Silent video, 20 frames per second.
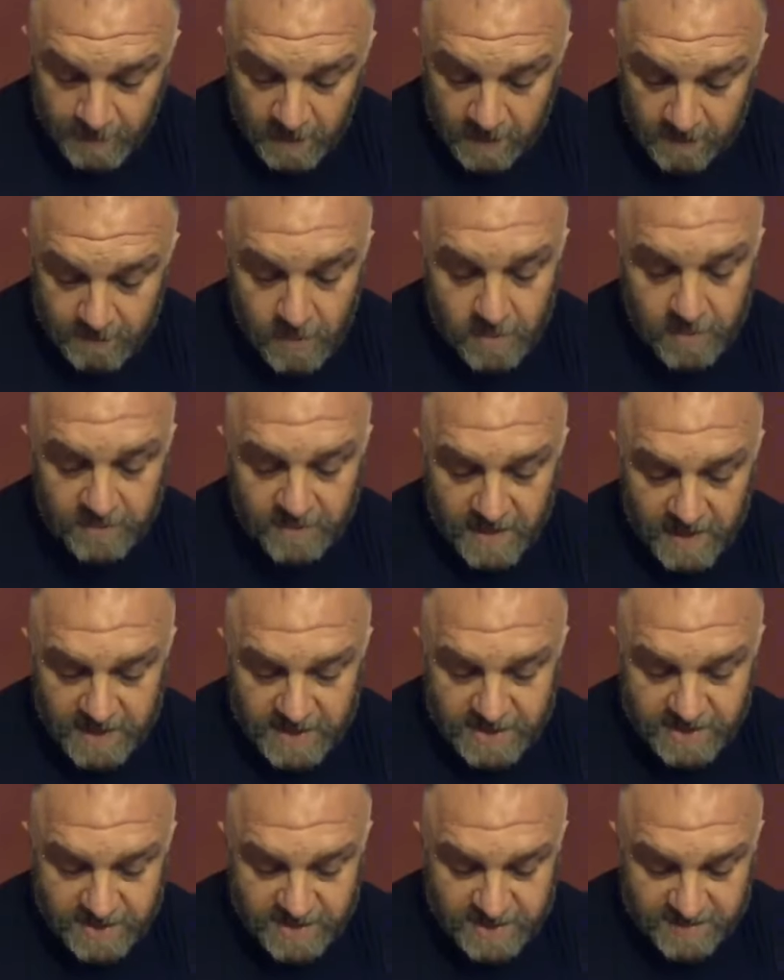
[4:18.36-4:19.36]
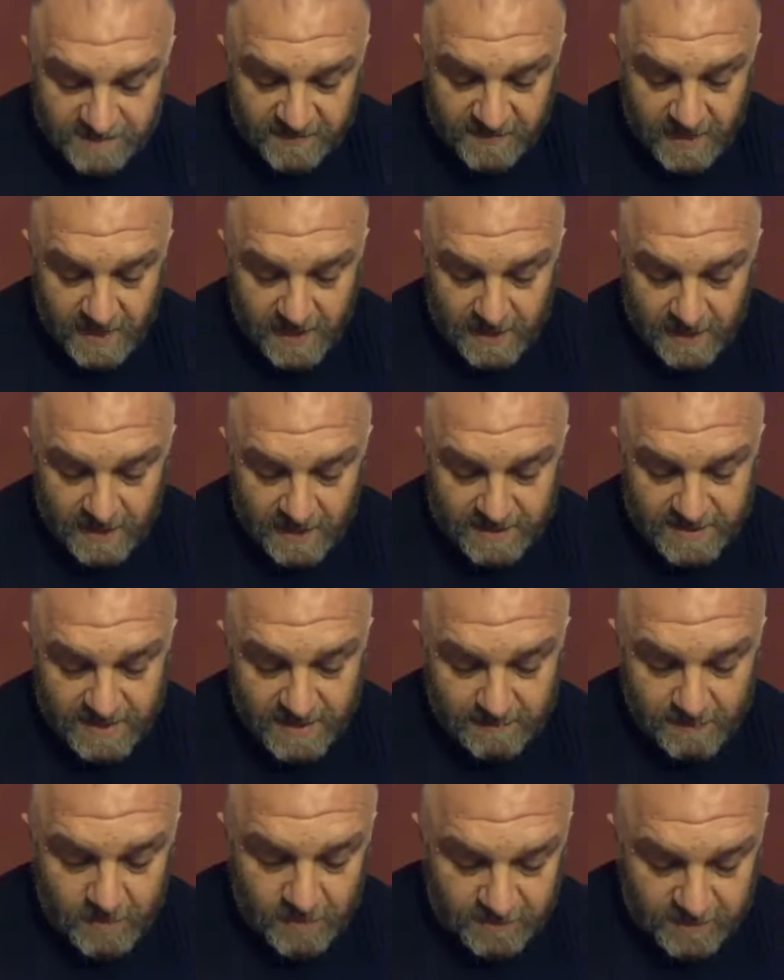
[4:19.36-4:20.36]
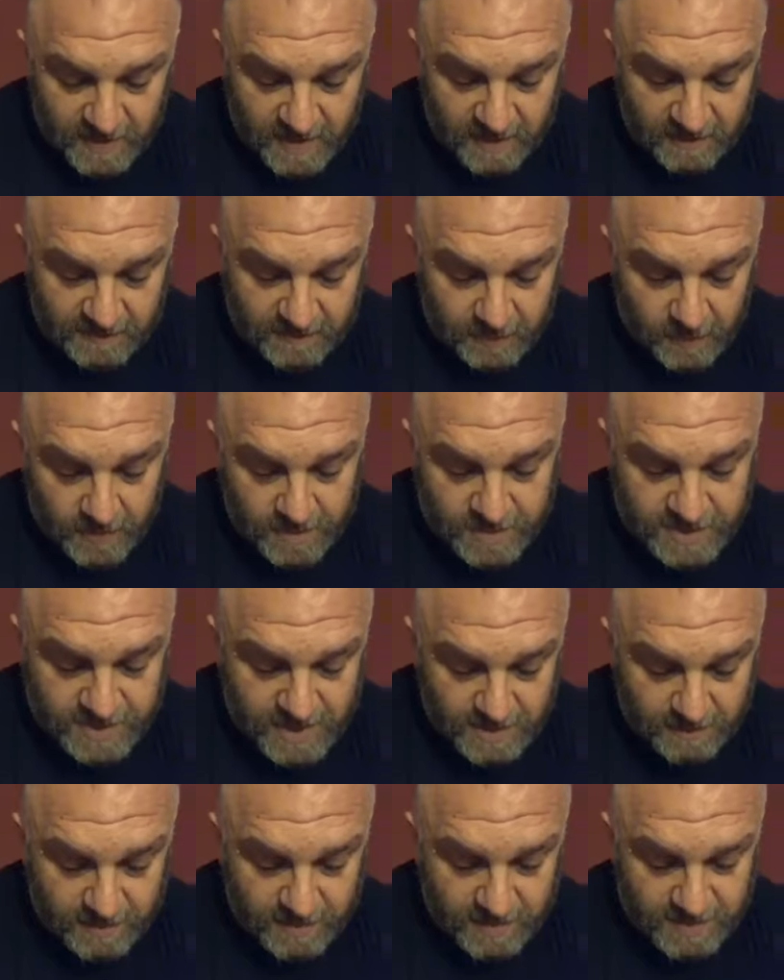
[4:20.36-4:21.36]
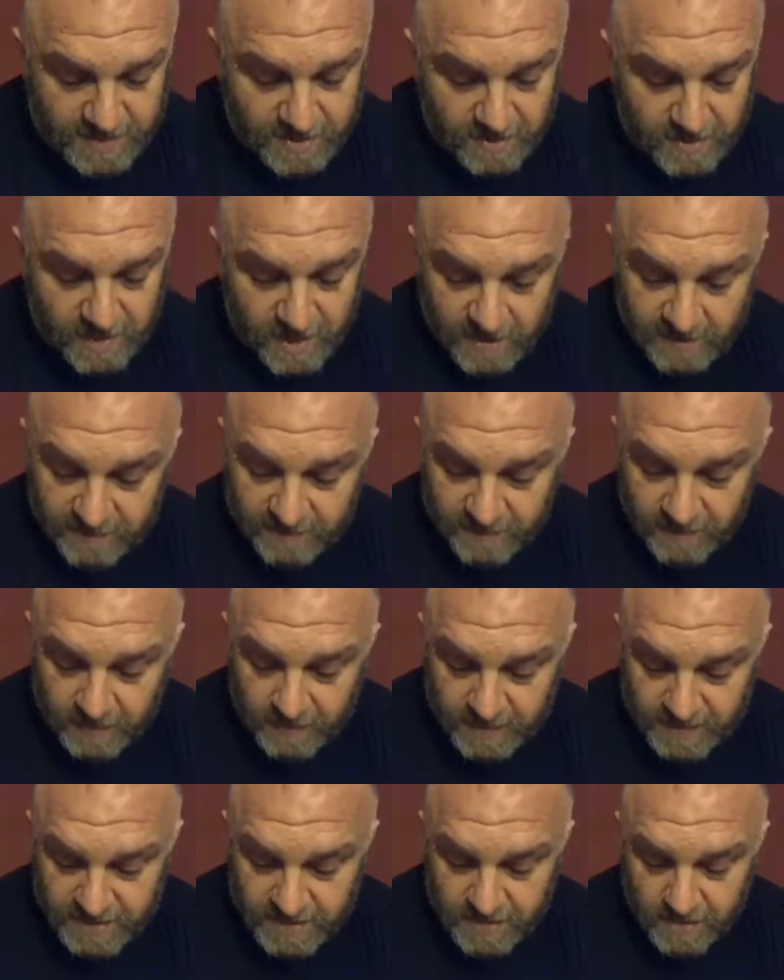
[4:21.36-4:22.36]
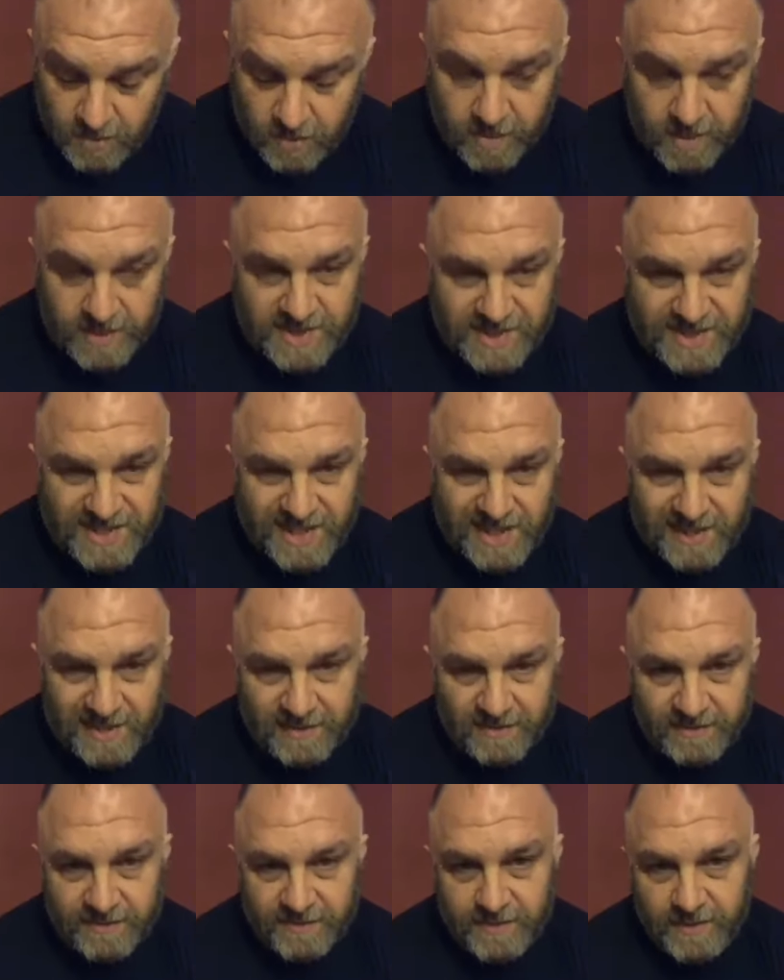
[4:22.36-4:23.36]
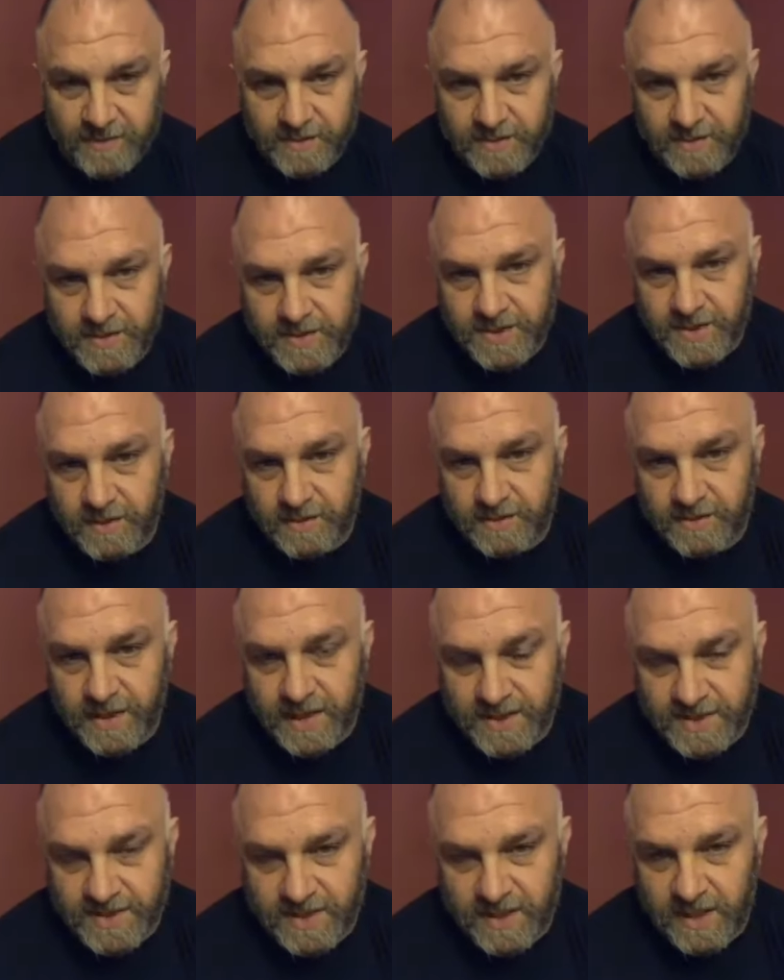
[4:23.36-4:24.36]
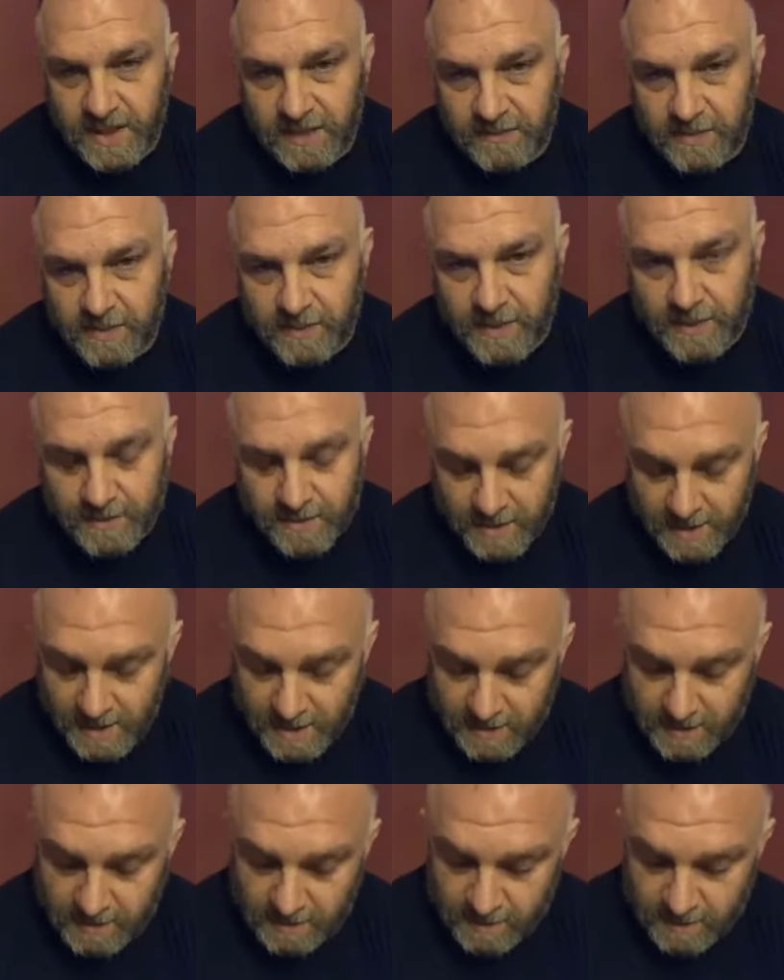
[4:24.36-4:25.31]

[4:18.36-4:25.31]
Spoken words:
Motivation is defined as a motivating force, stimulus, or influence or incentive. So that's key, remember that.